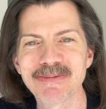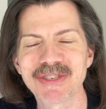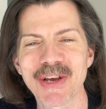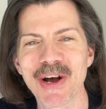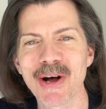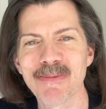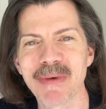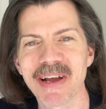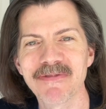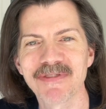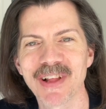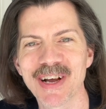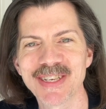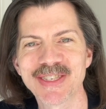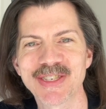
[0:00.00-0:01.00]
to all my
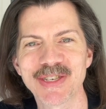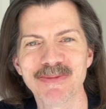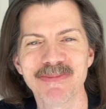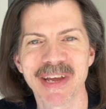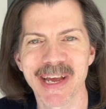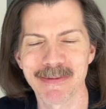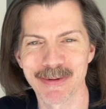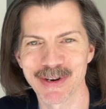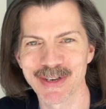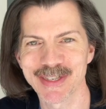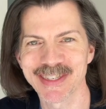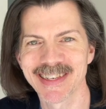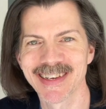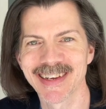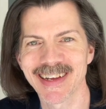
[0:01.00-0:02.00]
floss tube
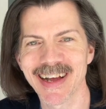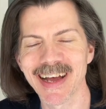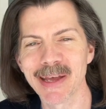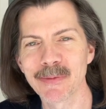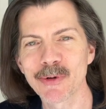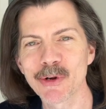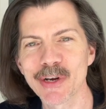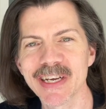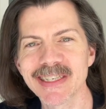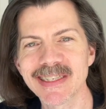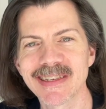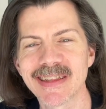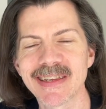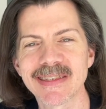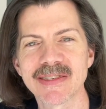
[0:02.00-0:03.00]
neighbors. I'm Chris
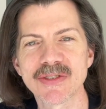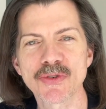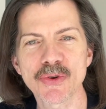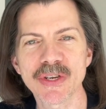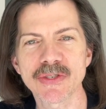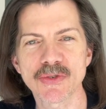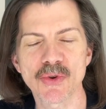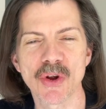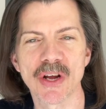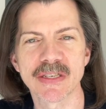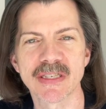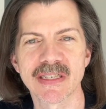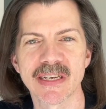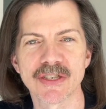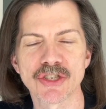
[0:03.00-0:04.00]
and this is Chris
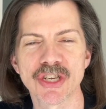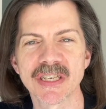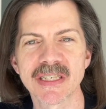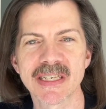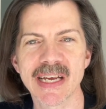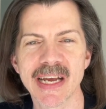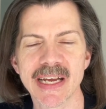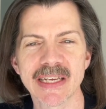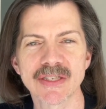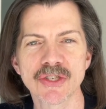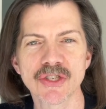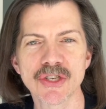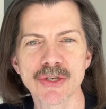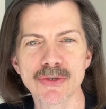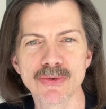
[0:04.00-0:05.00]
Cross Stitch and today is
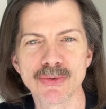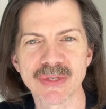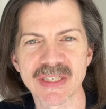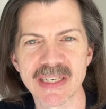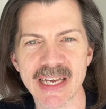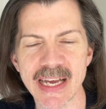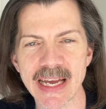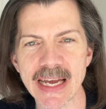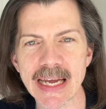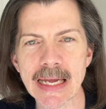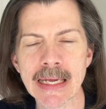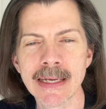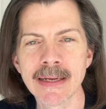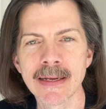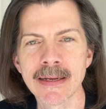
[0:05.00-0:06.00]

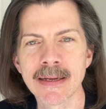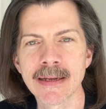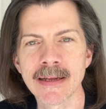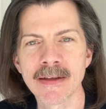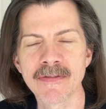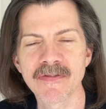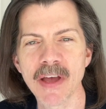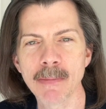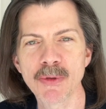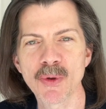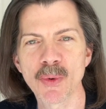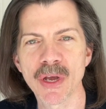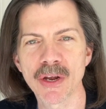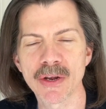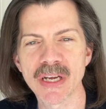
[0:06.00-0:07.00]
Tuesday,
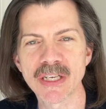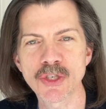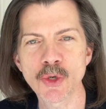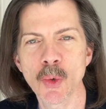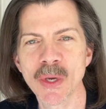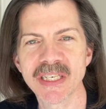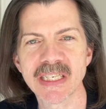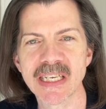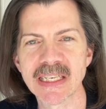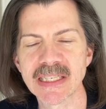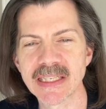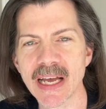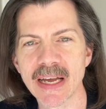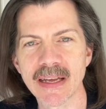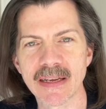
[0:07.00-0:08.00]
February
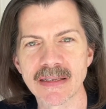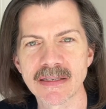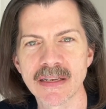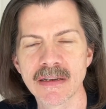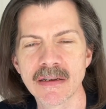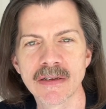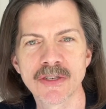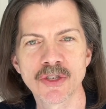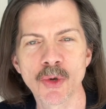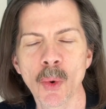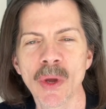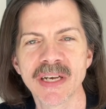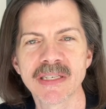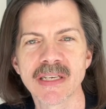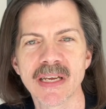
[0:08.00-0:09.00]
22nd,
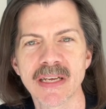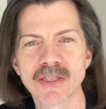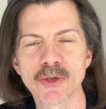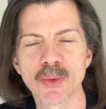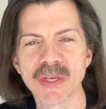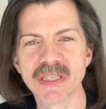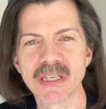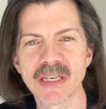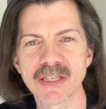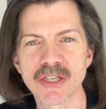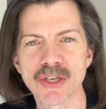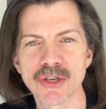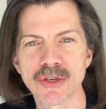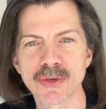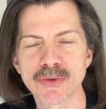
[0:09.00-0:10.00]

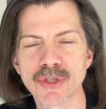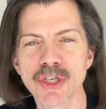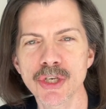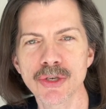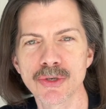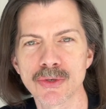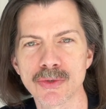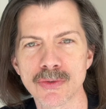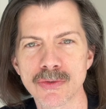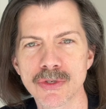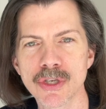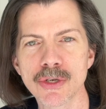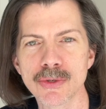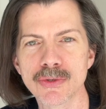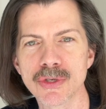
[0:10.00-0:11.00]
2022. Two,
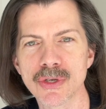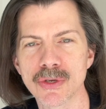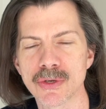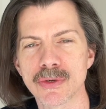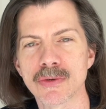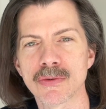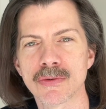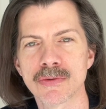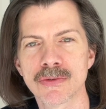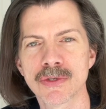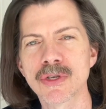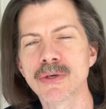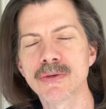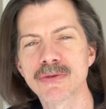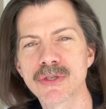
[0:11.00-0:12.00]
two, two,
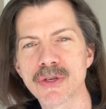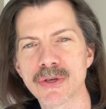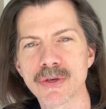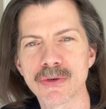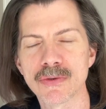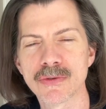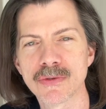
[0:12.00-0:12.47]
two, two.